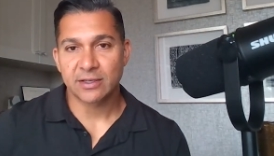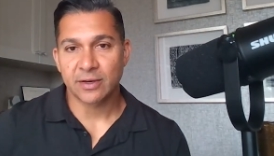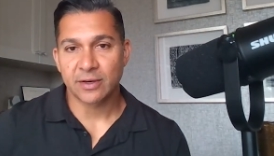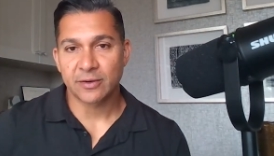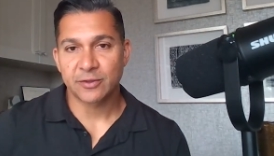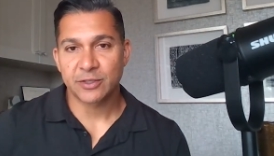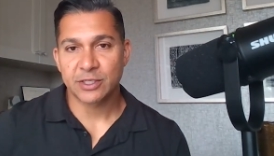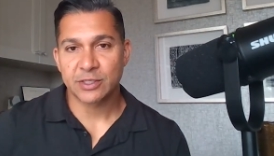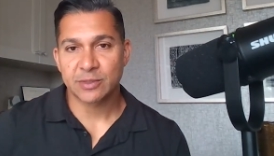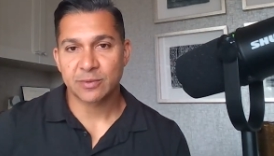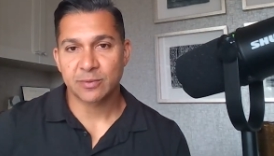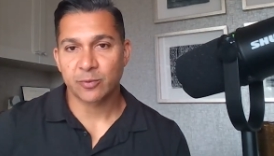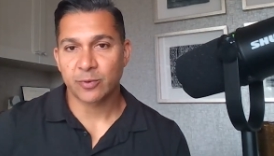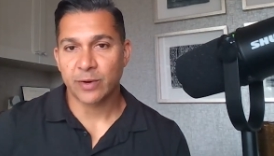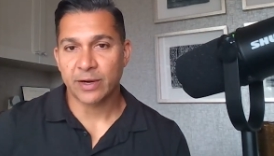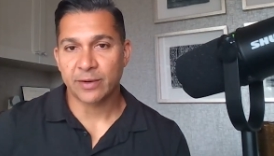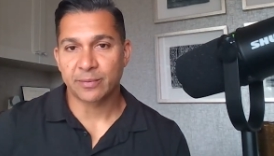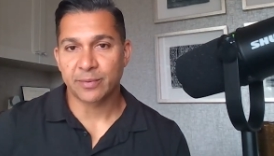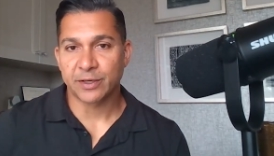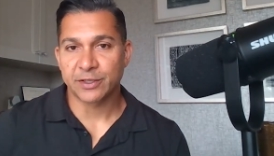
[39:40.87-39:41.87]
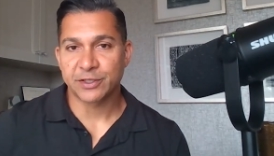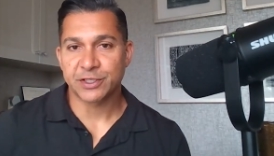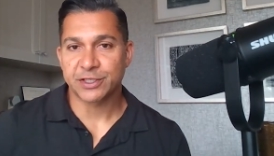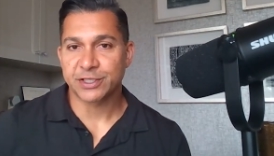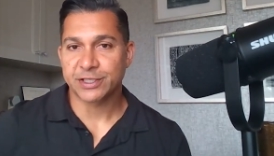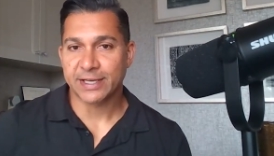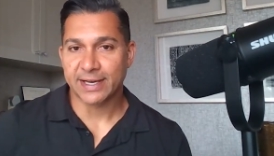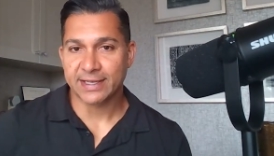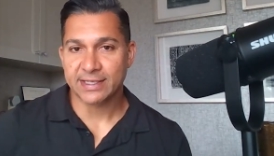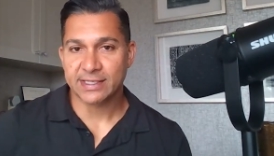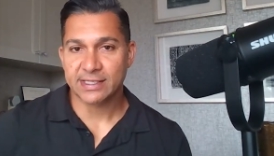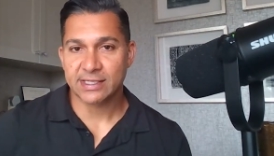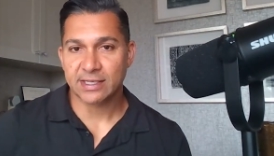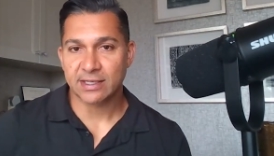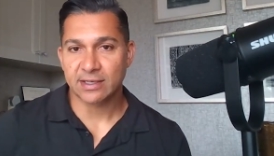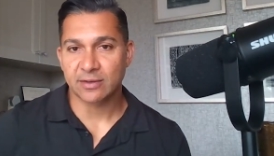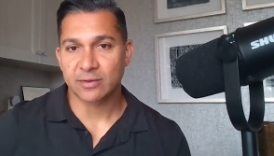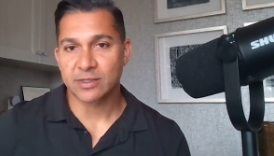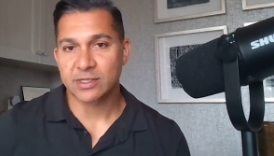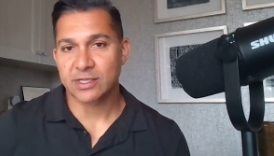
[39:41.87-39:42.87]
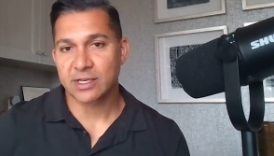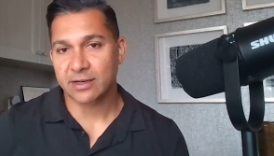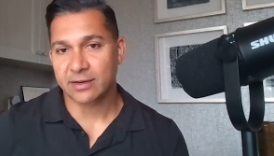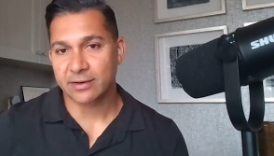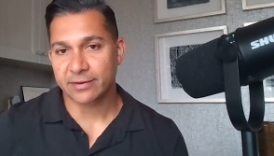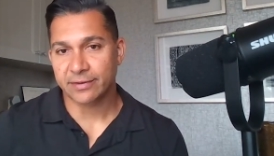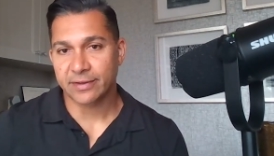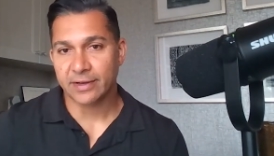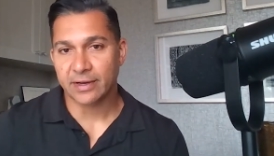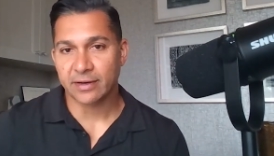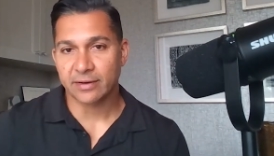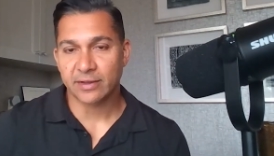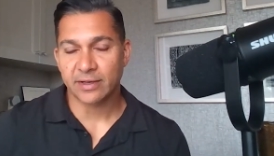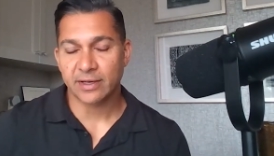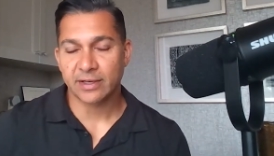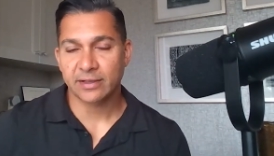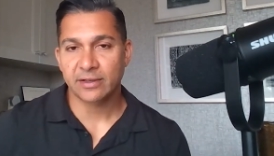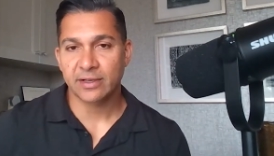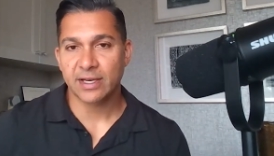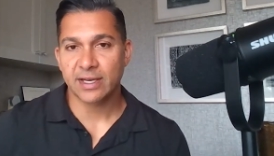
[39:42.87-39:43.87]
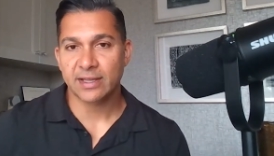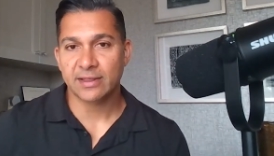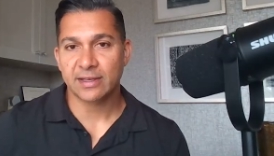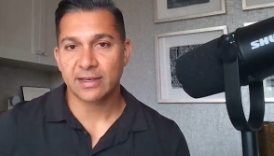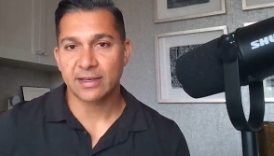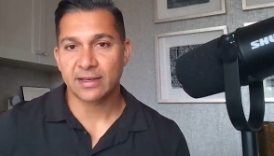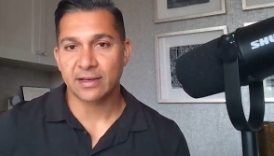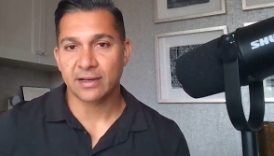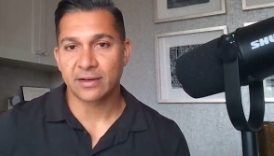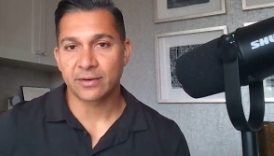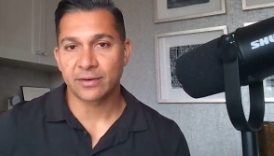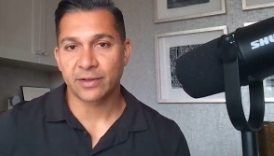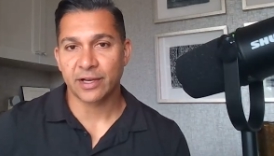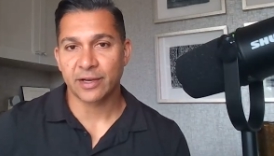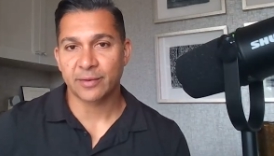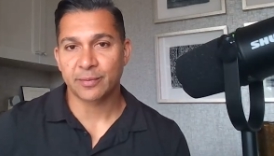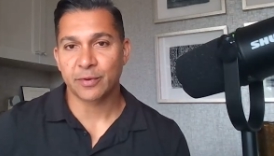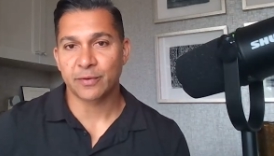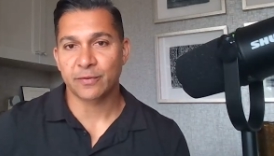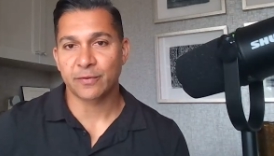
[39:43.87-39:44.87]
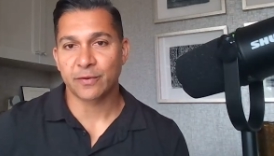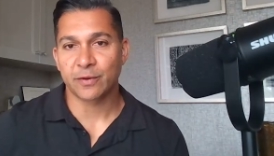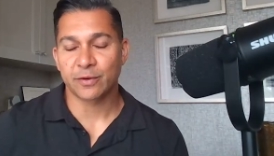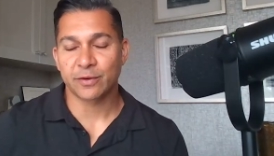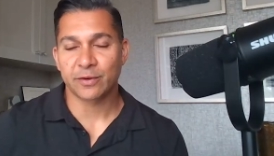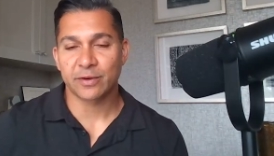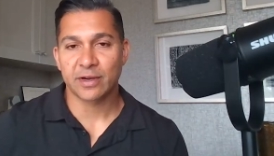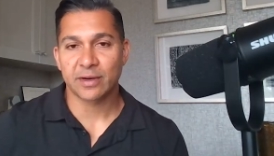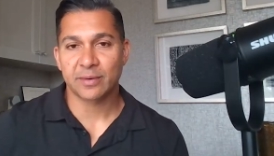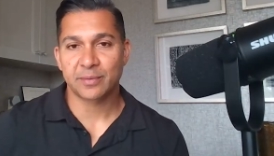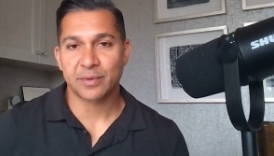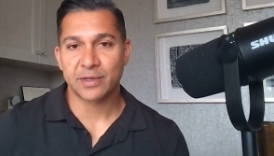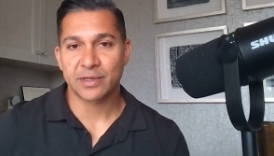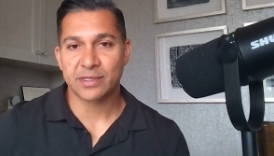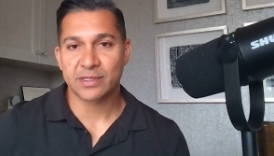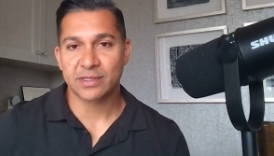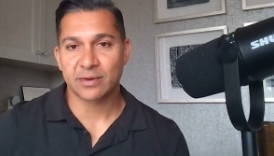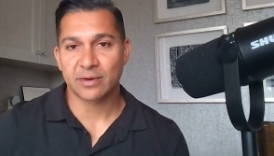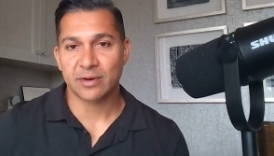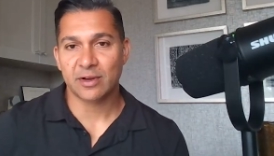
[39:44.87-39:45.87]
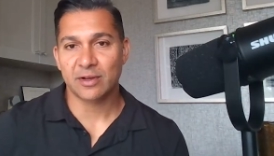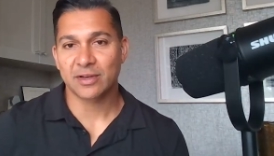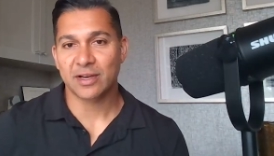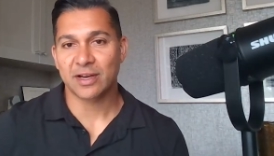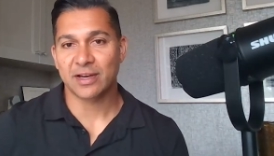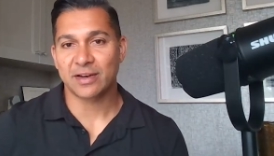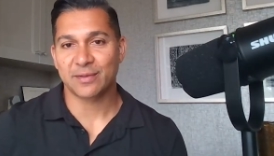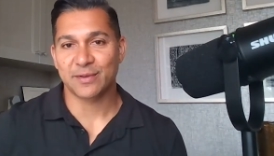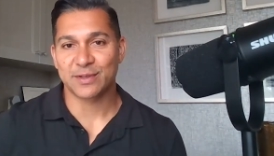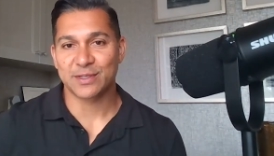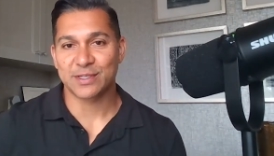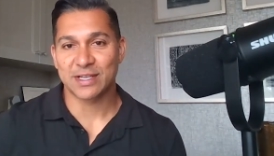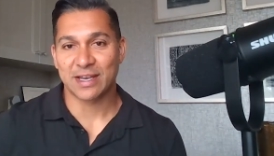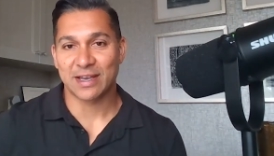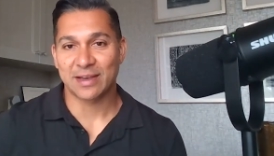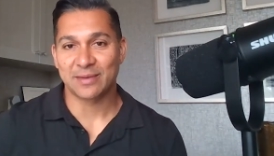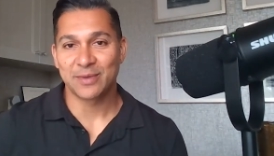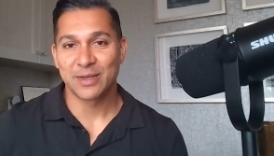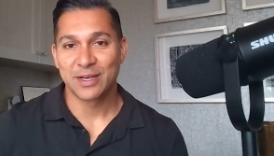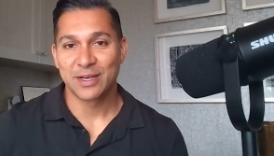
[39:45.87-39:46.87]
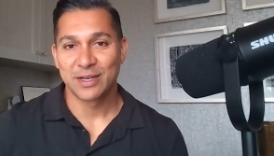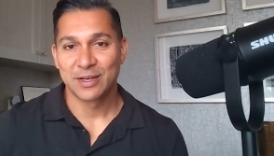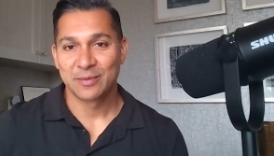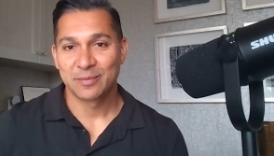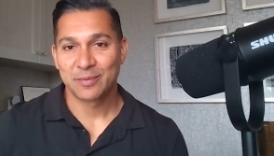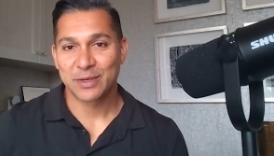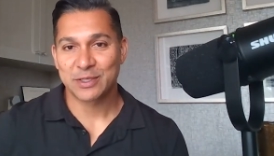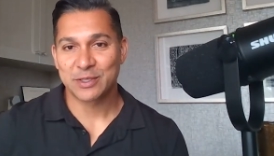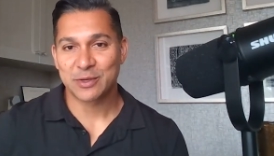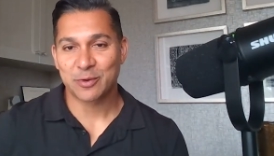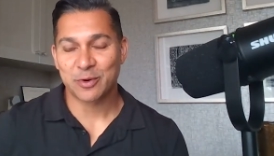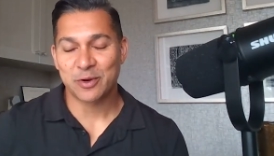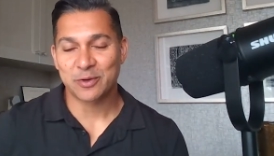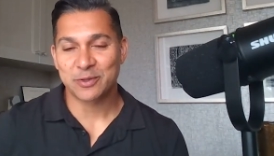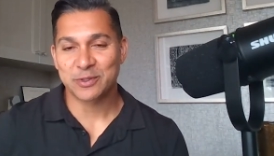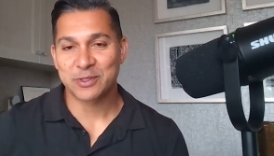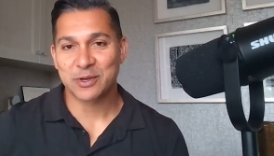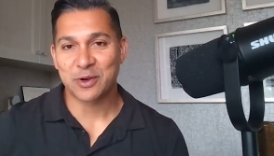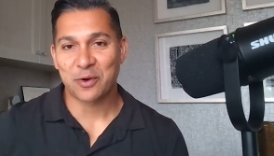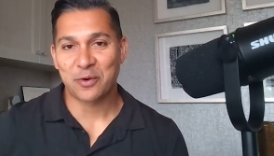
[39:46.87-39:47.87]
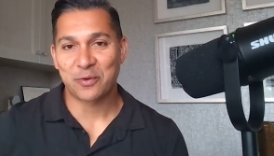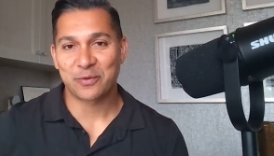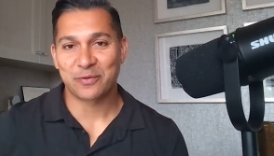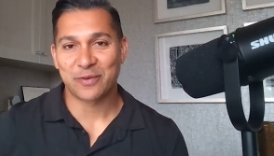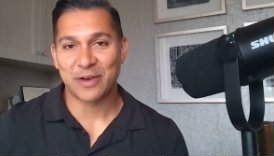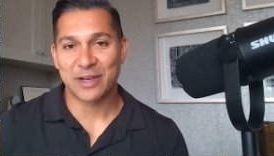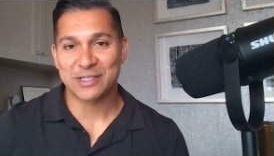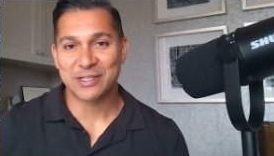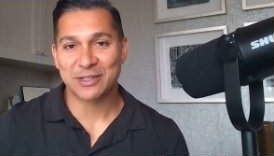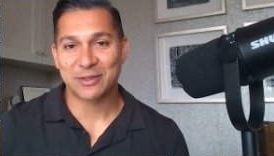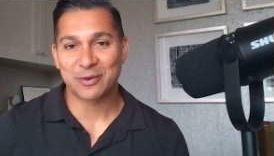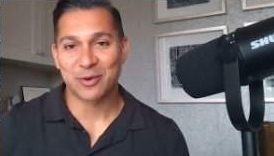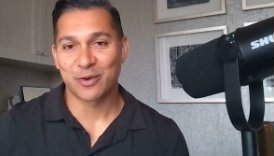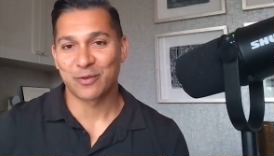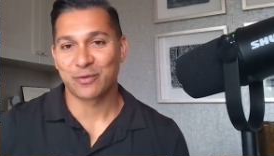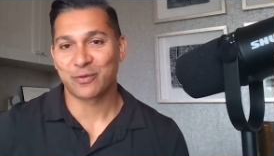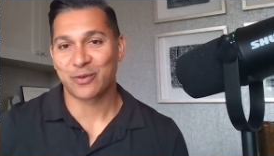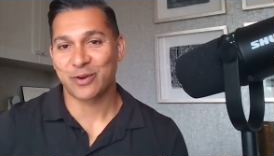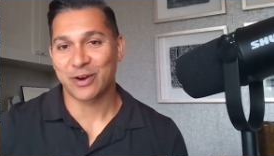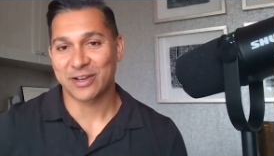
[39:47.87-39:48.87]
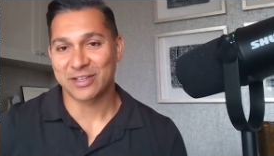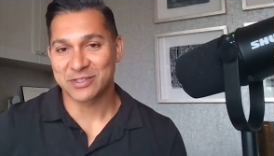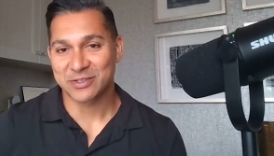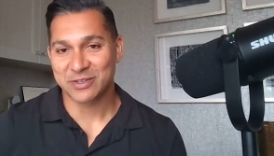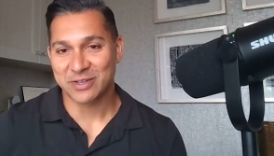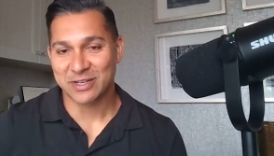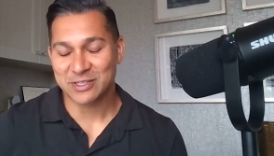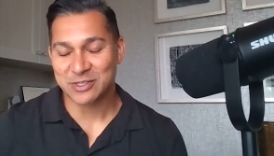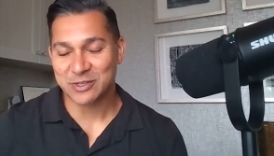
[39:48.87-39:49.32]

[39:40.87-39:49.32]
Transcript: I would just write a bunch of checks, and it was here and there, and then I look at the underlying portfolio companies. They're all kind of the same because they were all co-investing. They're all friends, right?